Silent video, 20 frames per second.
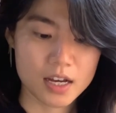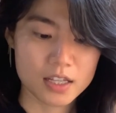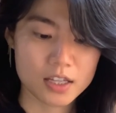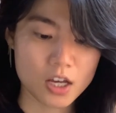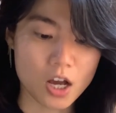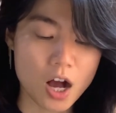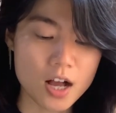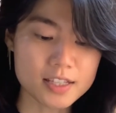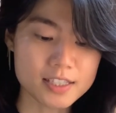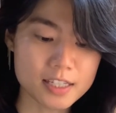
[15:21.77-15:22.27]
The
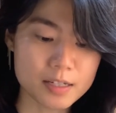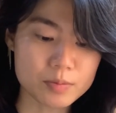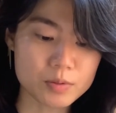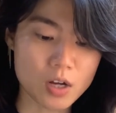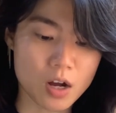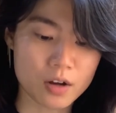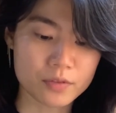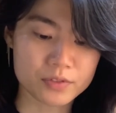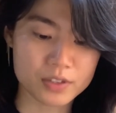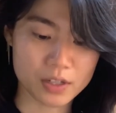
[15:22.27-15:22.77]
concept
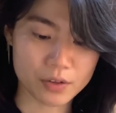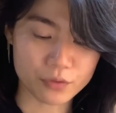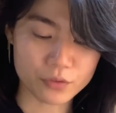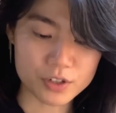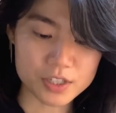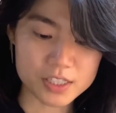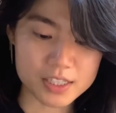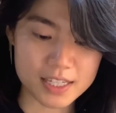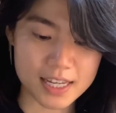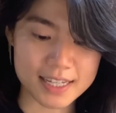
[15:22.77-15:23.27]
of
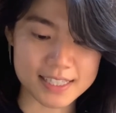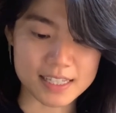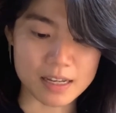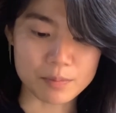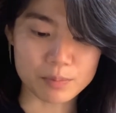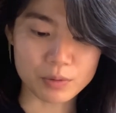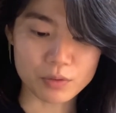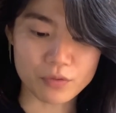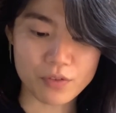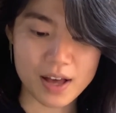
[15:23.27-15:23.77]
difference
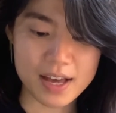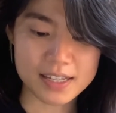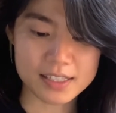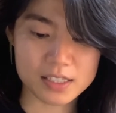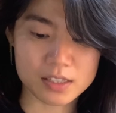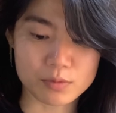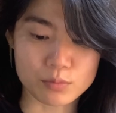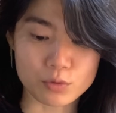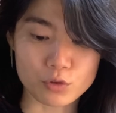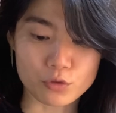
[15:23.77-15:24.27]

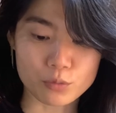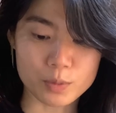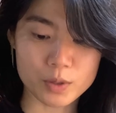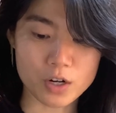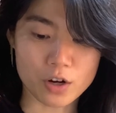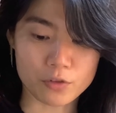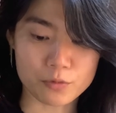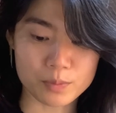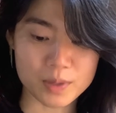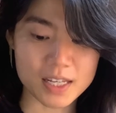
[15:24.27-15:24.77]
exemplifies the
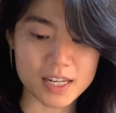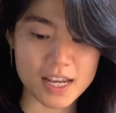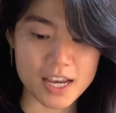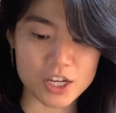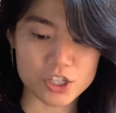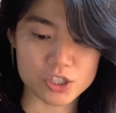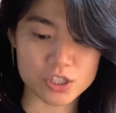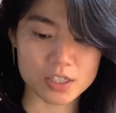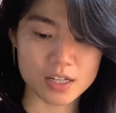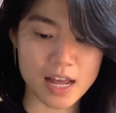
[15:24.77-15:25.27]
movement of
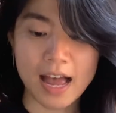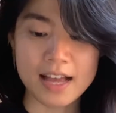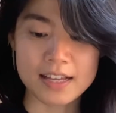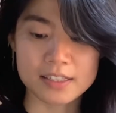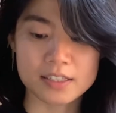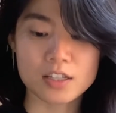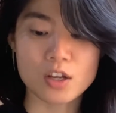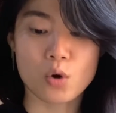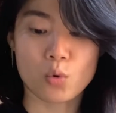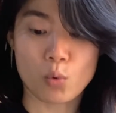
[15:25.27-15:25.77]
mediation
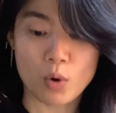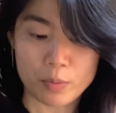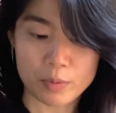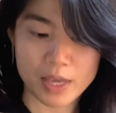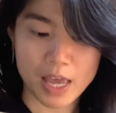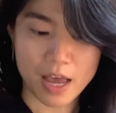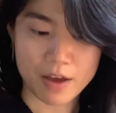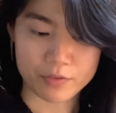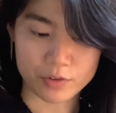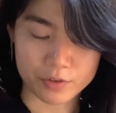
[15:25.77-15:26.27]
as what we
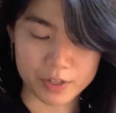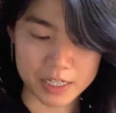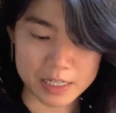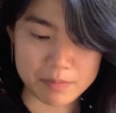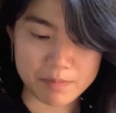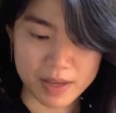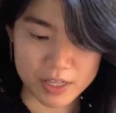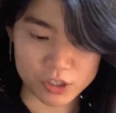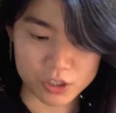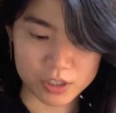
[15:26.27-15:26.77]
have already
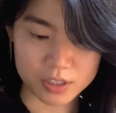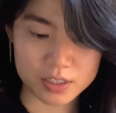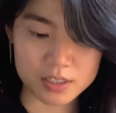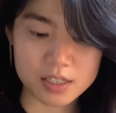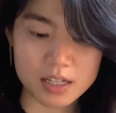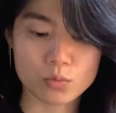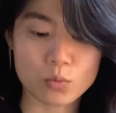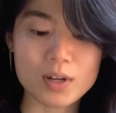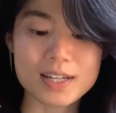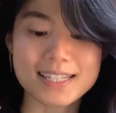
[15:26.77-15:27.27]
mentioned,
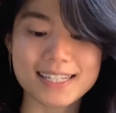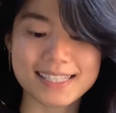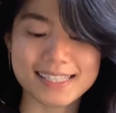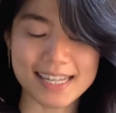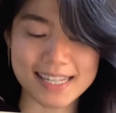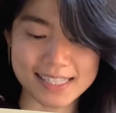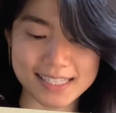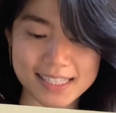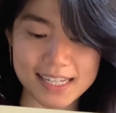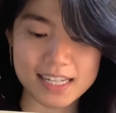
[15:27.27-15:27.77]
what
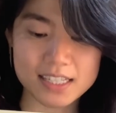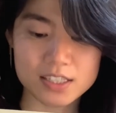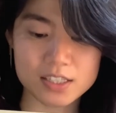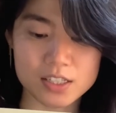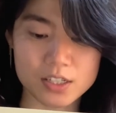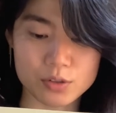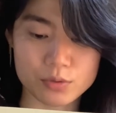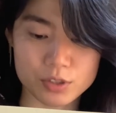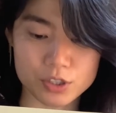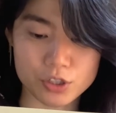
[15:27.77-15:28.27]
necessitates
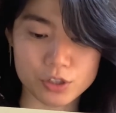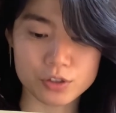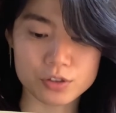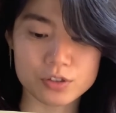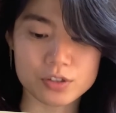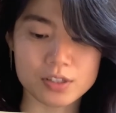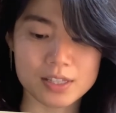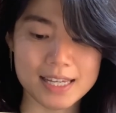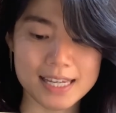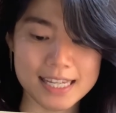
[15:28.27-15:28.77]
the return
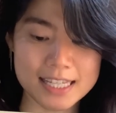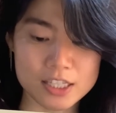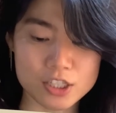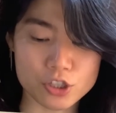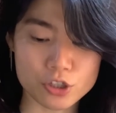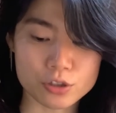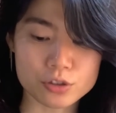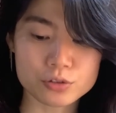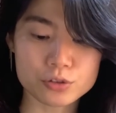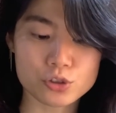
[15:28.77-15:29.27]
to the
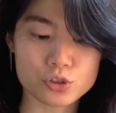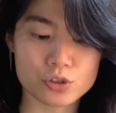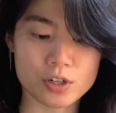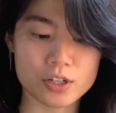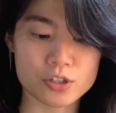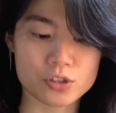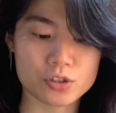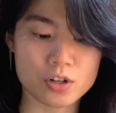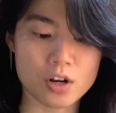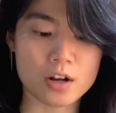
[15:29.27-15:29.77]
internal
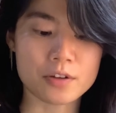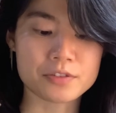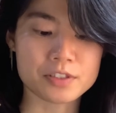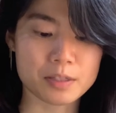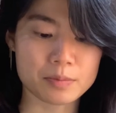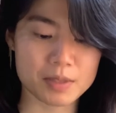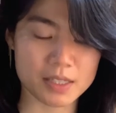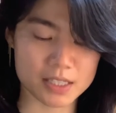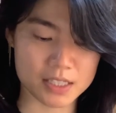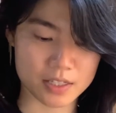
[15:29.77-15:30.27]
structure of
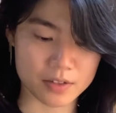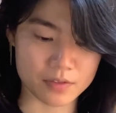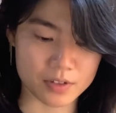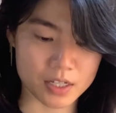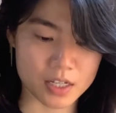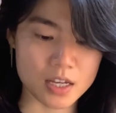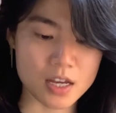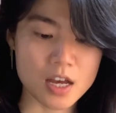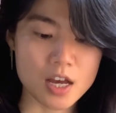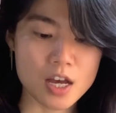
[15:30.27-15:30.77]
subjectivity.